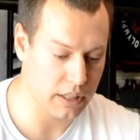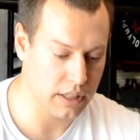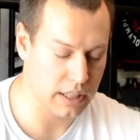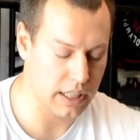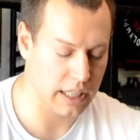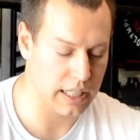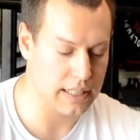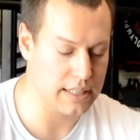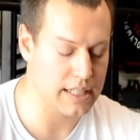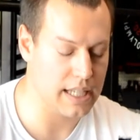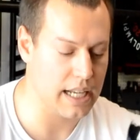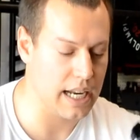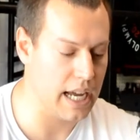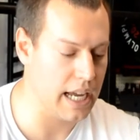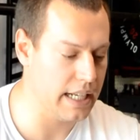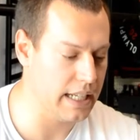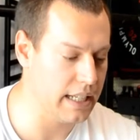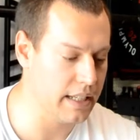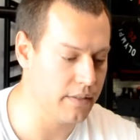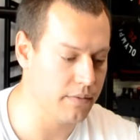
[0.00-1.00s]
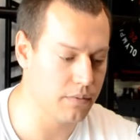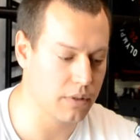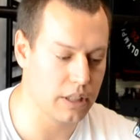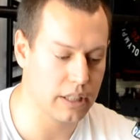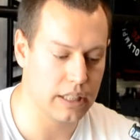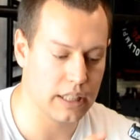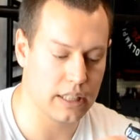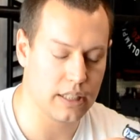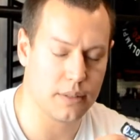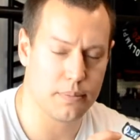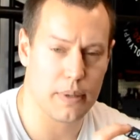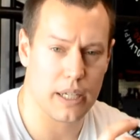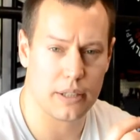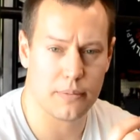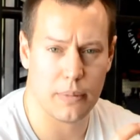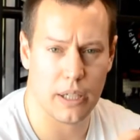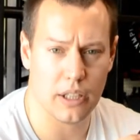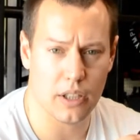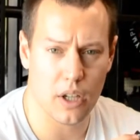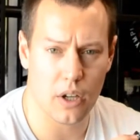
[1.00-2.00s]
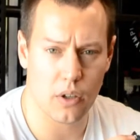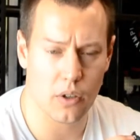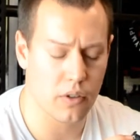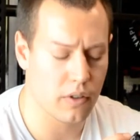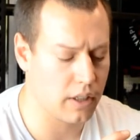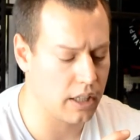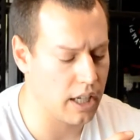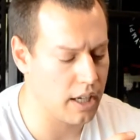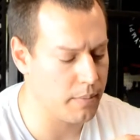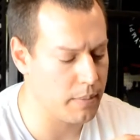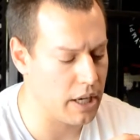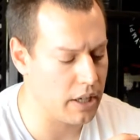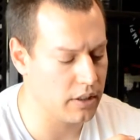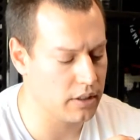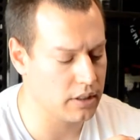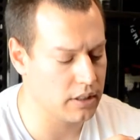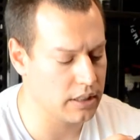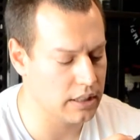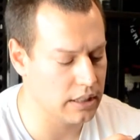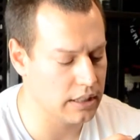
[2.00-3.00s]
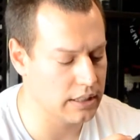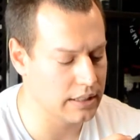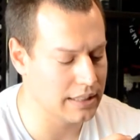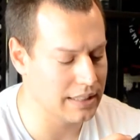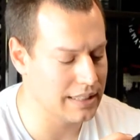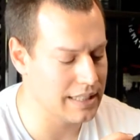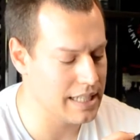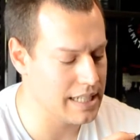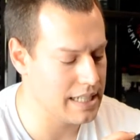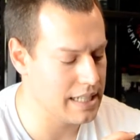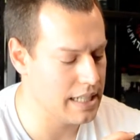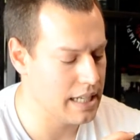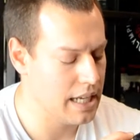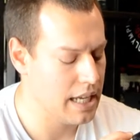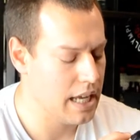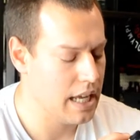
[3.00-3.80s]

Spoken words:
Like I said, I didn't really expect my logo to come out as clean as it did.